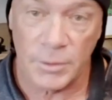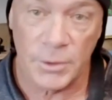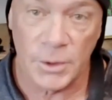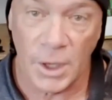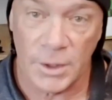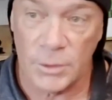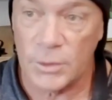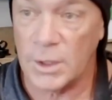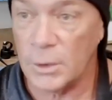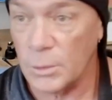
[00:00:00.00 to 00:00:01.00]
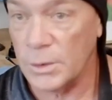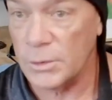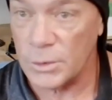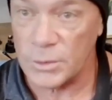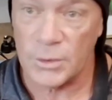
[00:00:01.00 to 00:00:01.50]
if you're not using an
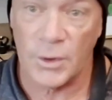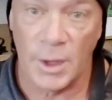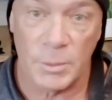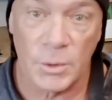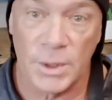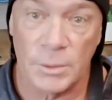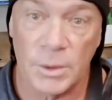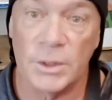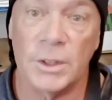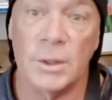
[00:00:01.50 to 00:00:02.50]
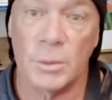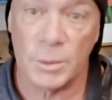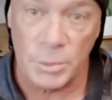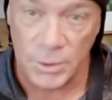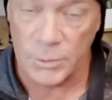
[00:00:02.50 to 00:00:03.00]
orange or slime green one, you're going to
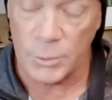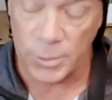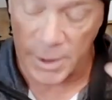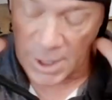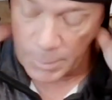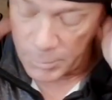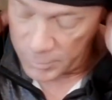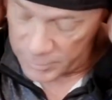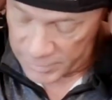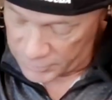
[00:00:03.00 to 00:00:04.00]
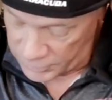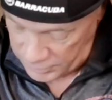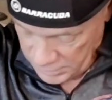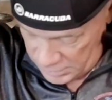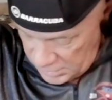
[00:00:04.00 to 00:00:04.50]
want to put a swim cap over this.